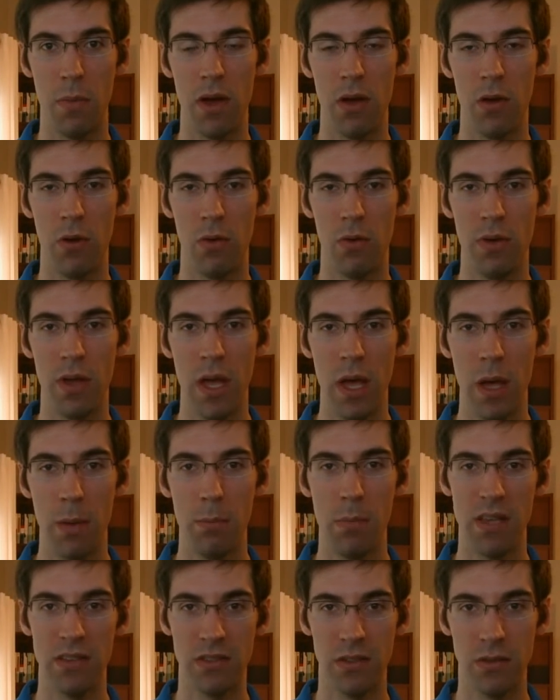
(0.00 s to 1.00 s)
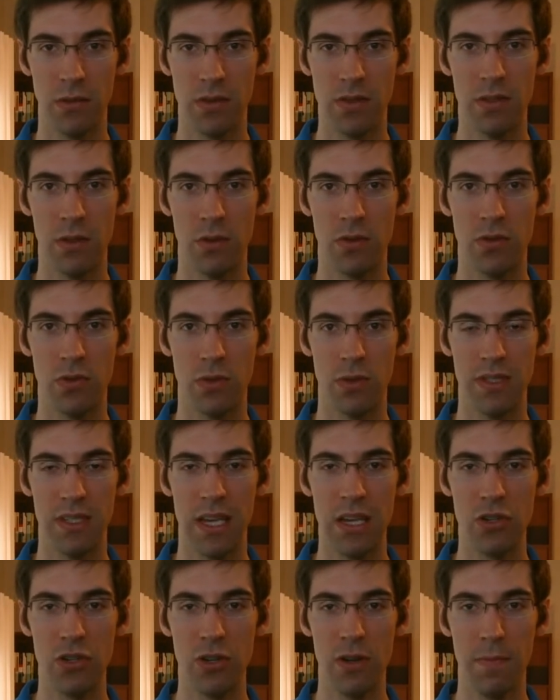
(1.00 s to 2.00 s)
my own masculine
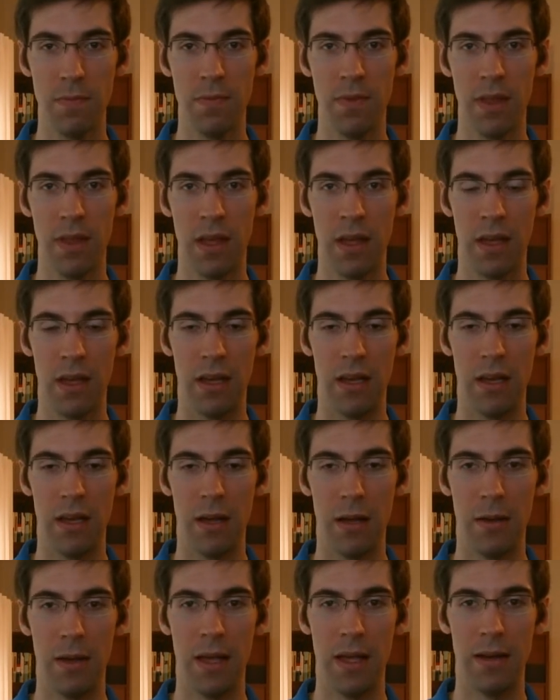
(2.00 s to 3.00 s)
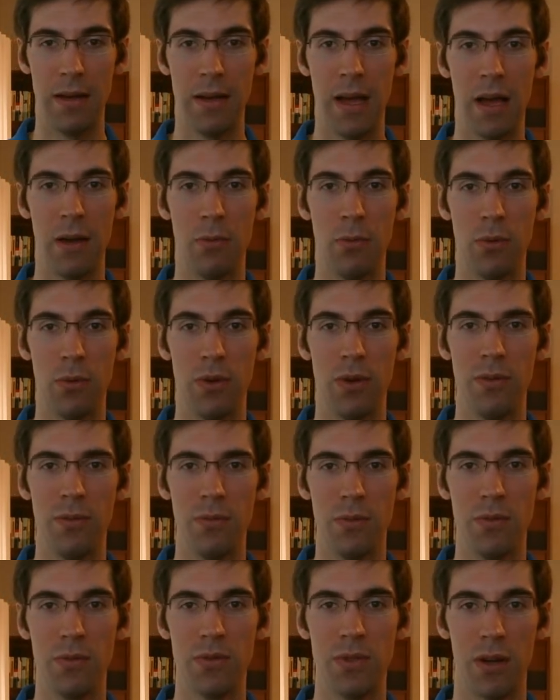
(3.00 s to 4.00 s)
socialization, and I will
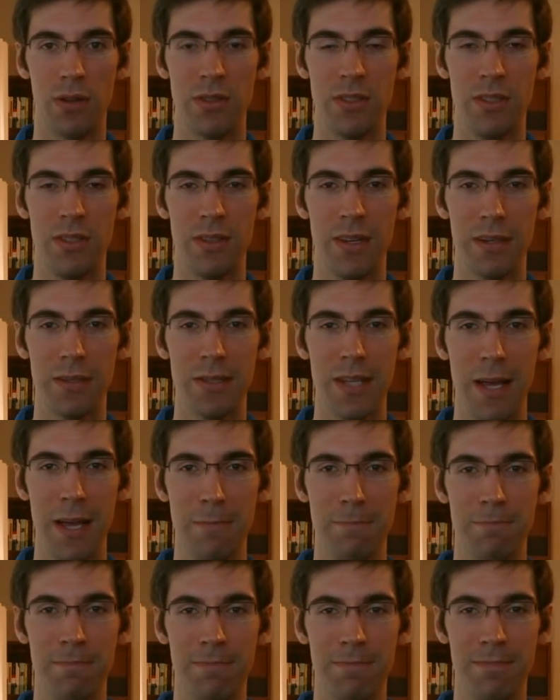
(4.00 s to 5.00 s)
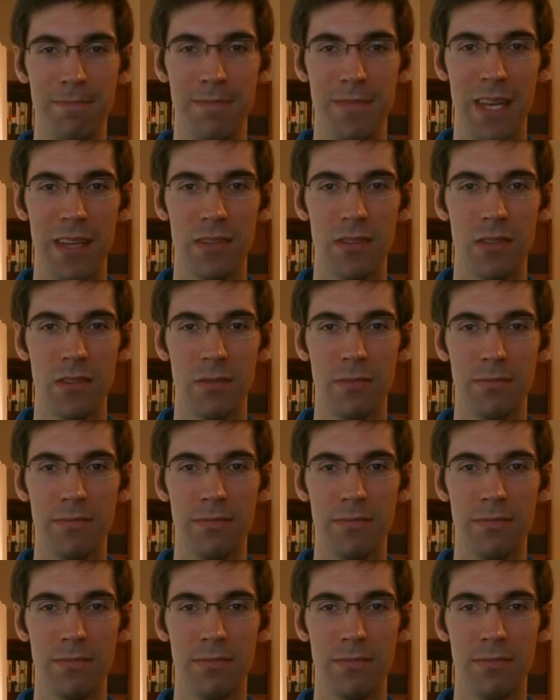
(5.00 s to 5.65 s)
talk to you next time. Thanks.